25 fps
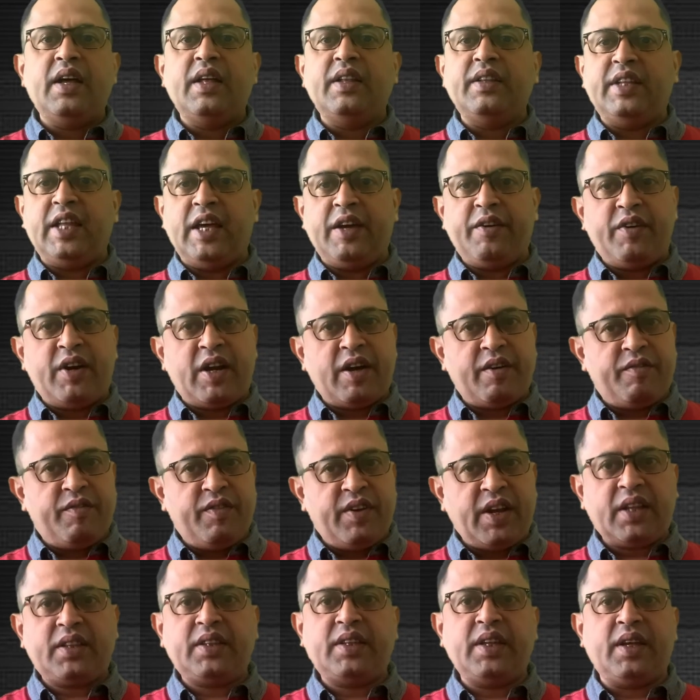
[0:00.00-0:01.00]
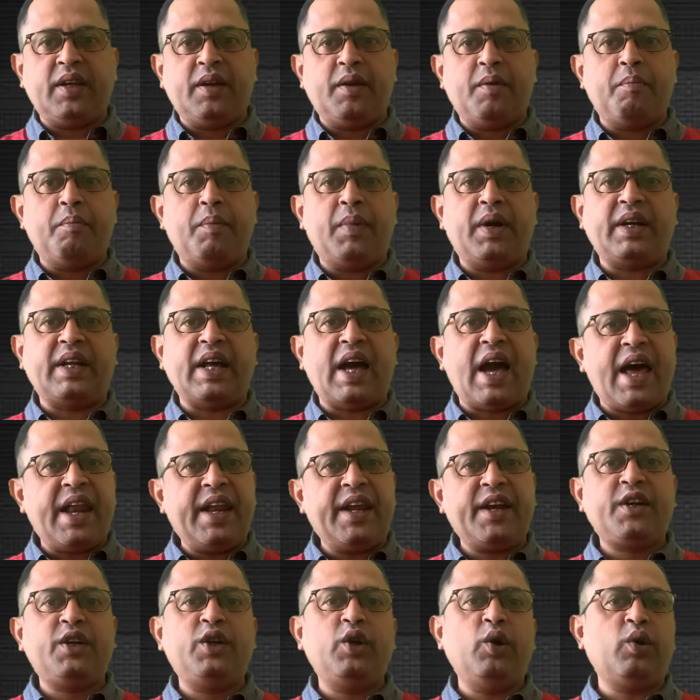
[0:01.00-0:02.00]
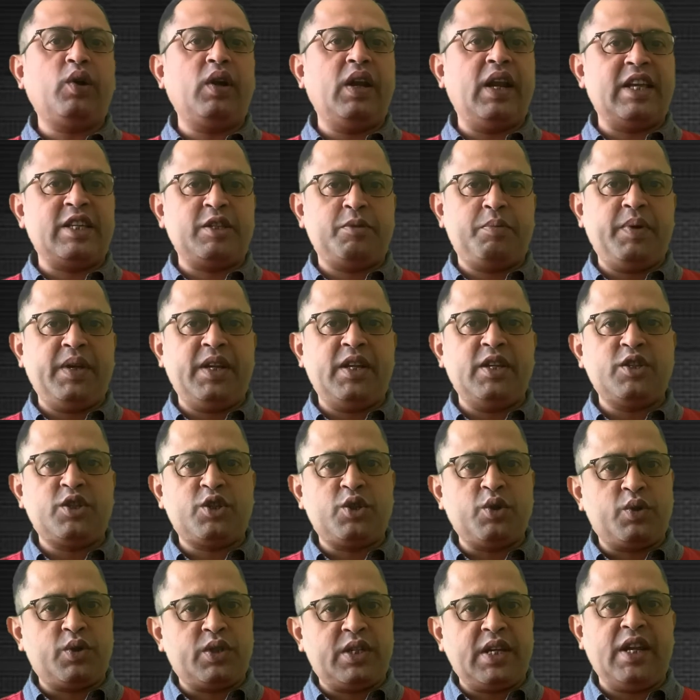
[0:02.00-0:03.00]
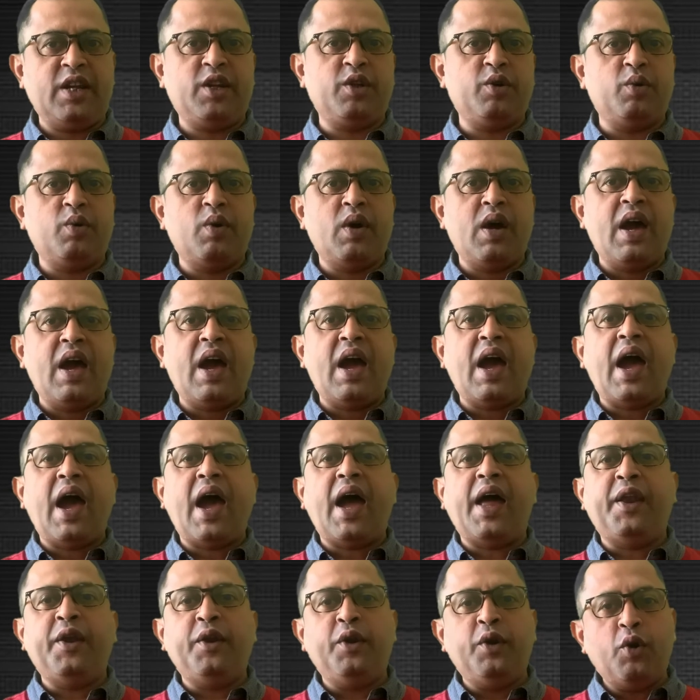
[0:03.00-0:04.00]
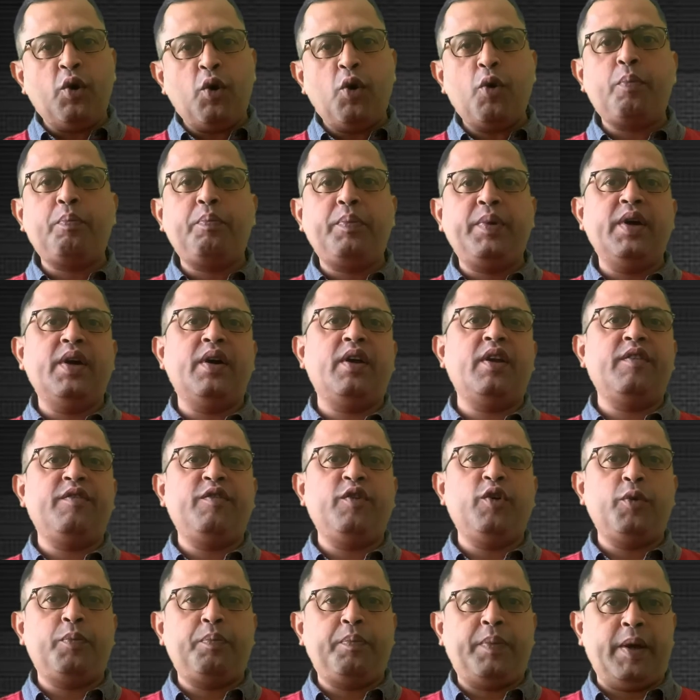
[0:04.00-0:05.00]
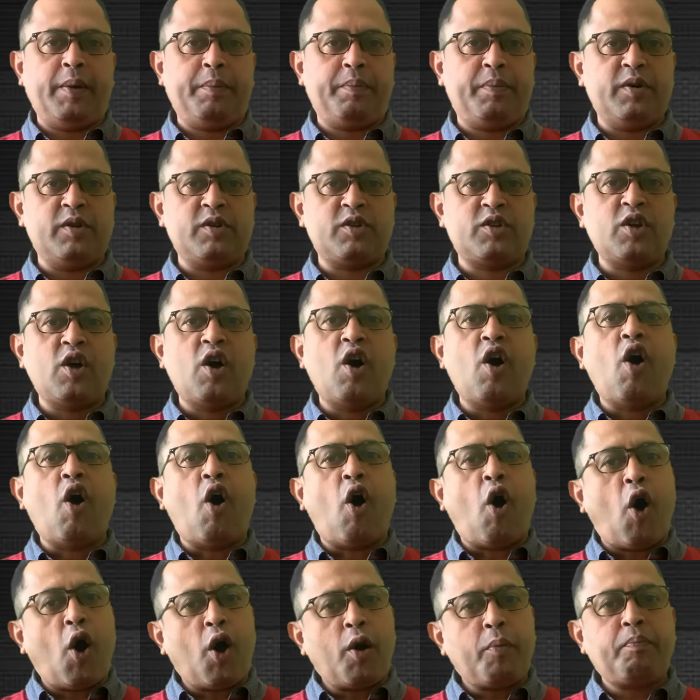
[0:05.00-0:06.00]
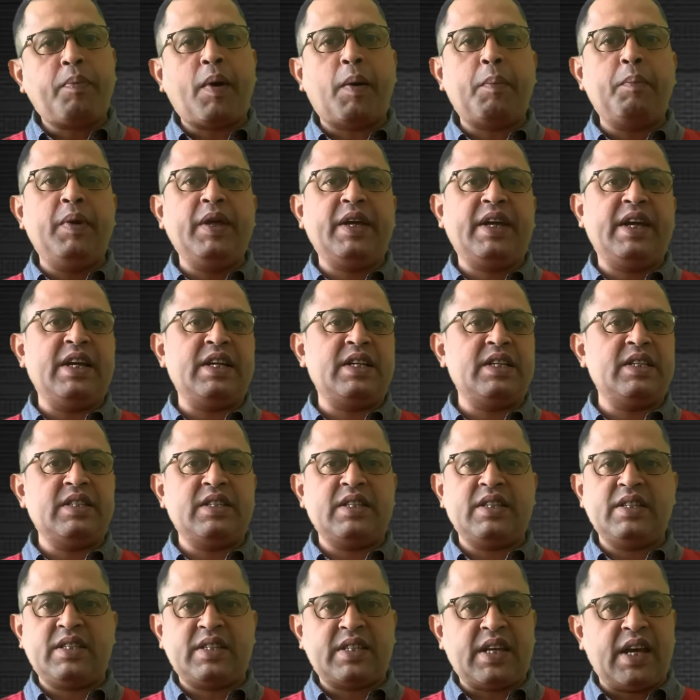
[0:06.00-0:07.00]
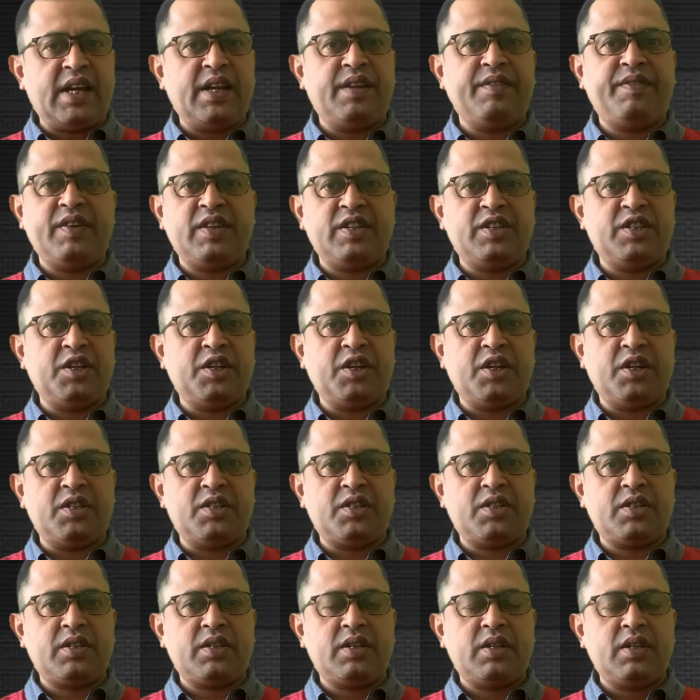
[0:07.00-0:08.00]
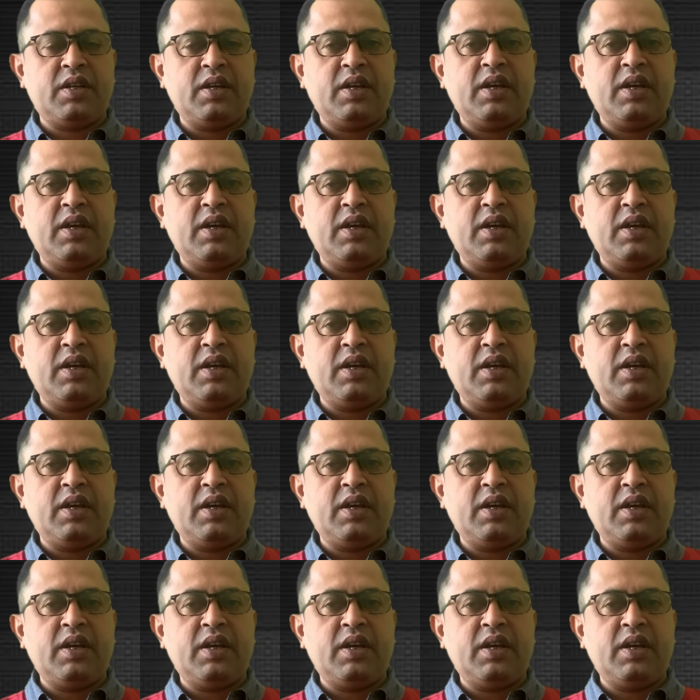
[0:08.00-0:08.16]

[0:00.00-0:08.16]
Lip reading: They would have nothing but anecdotal experience to tell you and no peer-reviewed papers or publications in scientific journals.